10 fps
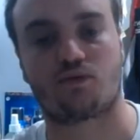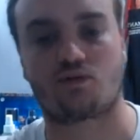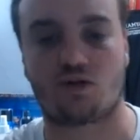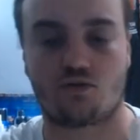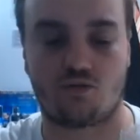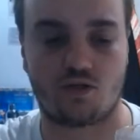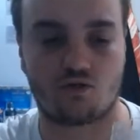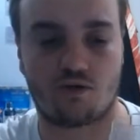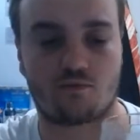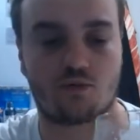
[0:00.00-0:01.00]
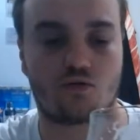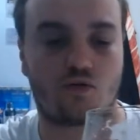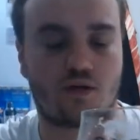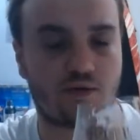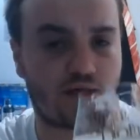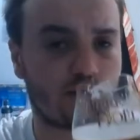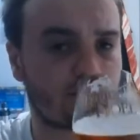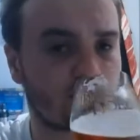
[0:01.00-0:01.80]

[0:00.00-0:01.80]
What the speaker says: which I do enjoy from a good IPA.